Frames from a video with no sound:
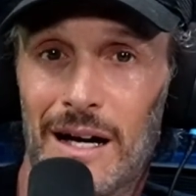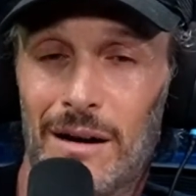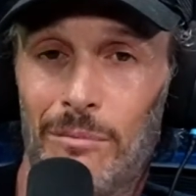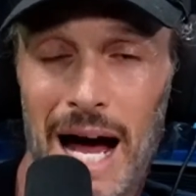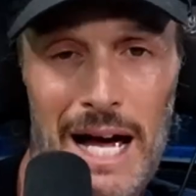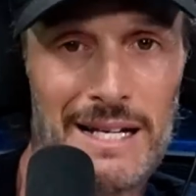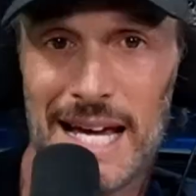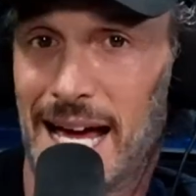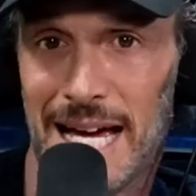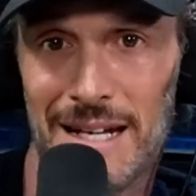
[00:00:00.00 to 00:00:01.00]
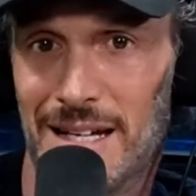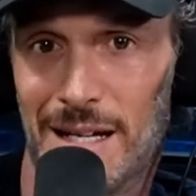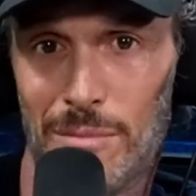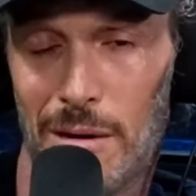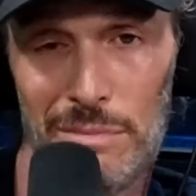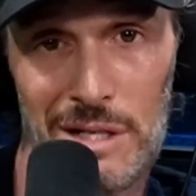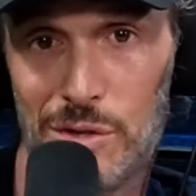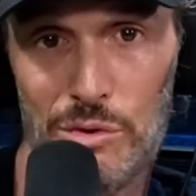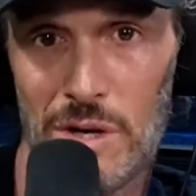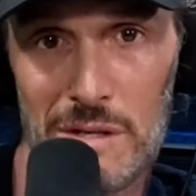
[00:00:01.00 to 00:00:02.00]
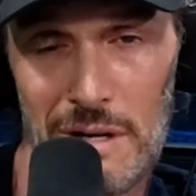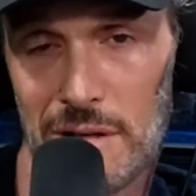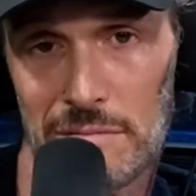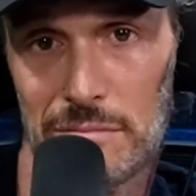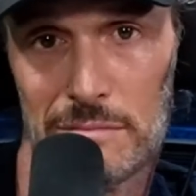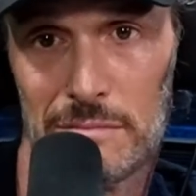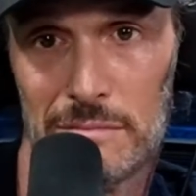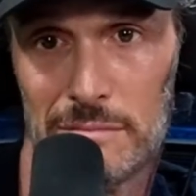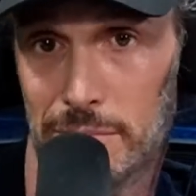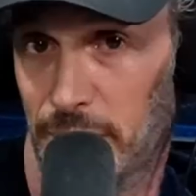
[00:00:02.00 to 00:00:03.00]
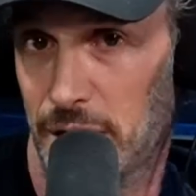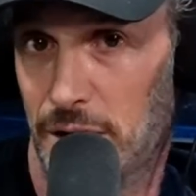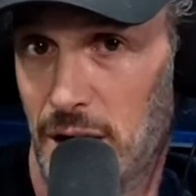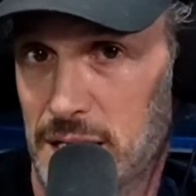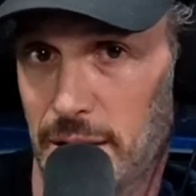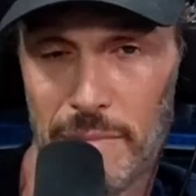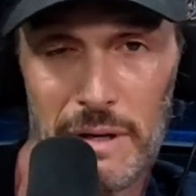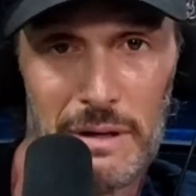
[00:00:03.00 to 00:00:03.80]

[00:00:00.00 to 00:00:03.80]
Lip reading: my dad and mom didn't do drugs at all, but here I am.